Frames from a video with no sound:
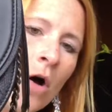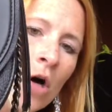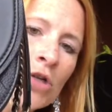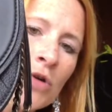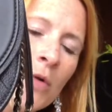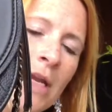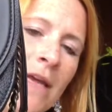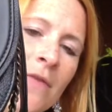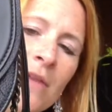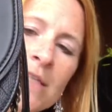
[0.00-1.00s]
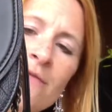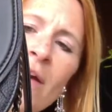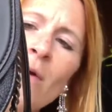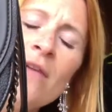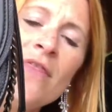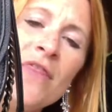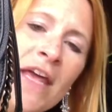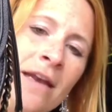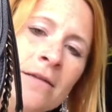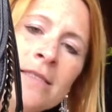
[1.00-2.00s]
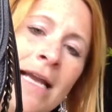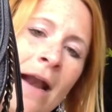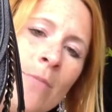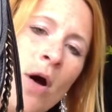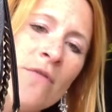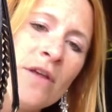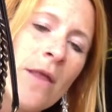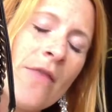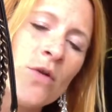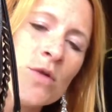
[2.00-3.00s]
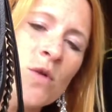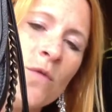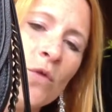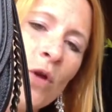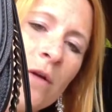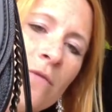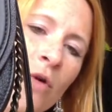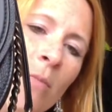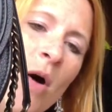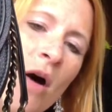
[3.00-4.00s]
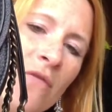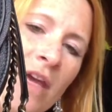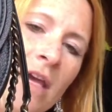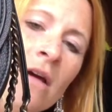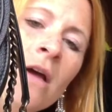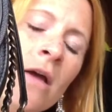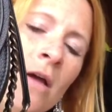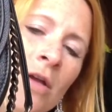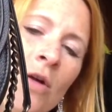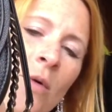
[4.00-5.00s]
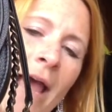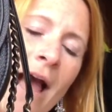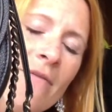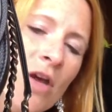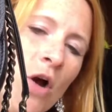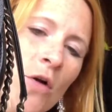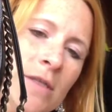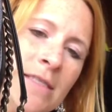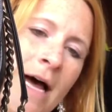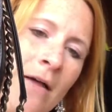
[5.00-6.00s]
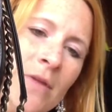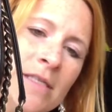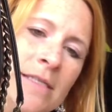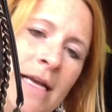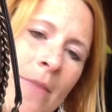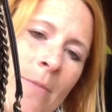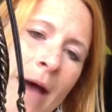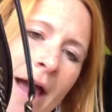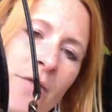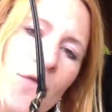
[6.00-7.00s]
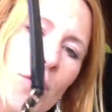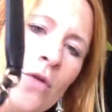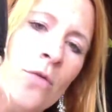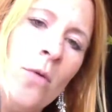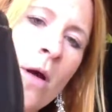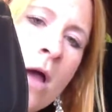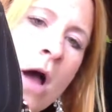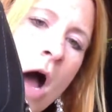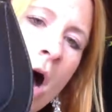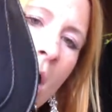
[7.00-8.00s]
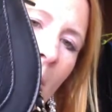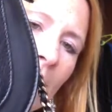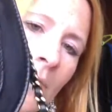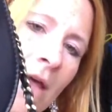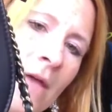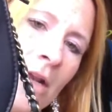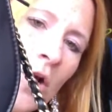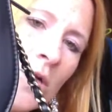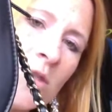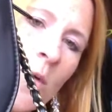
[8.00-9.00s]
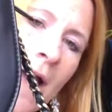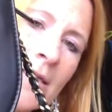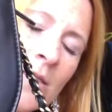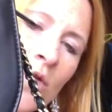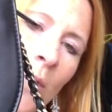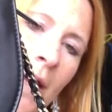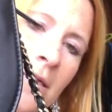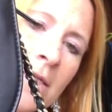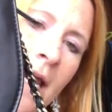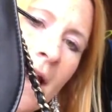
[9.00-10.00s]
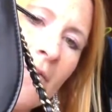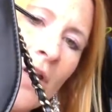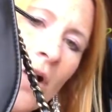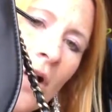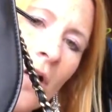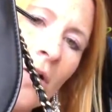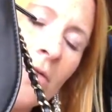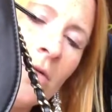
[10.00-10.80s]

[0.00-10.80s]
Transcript: underneath. It's very thin. It's not a puffy leather. So if you're looking for a puffy, caviar, this is not the bag for you. And then it also has the grained caviar